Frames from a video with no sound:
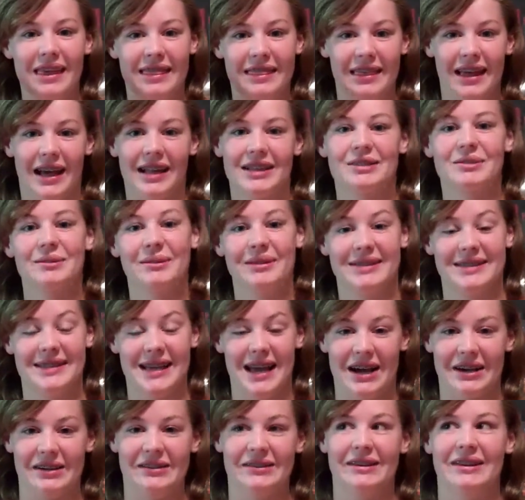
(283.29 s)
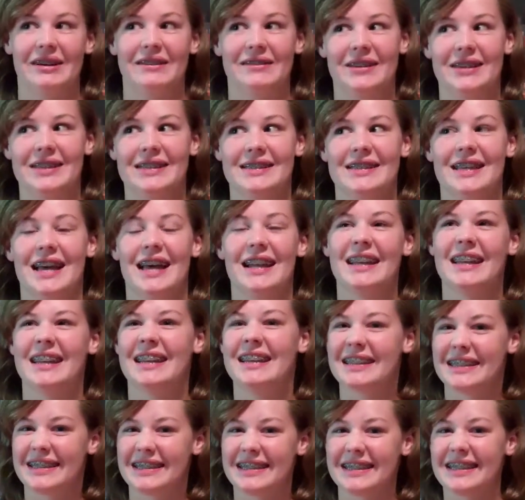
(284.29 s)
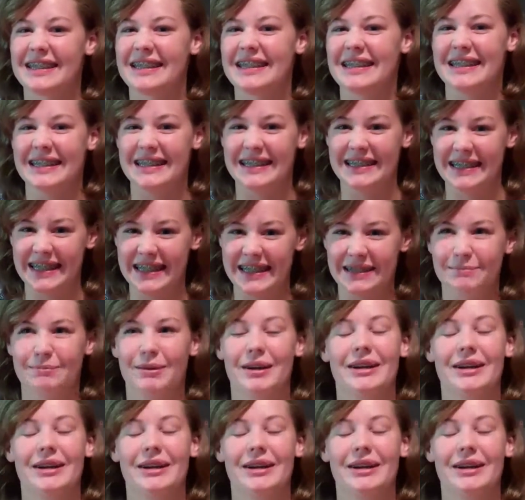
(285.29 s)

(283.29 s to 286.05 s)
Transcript: That's what Zakharov is. And he's neat,